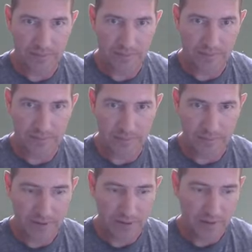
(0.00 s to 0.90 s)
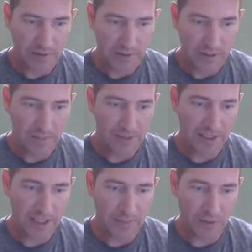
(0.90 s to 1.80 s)
How many
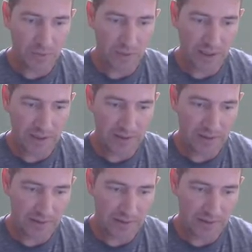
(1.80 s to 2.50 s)
camos we getting?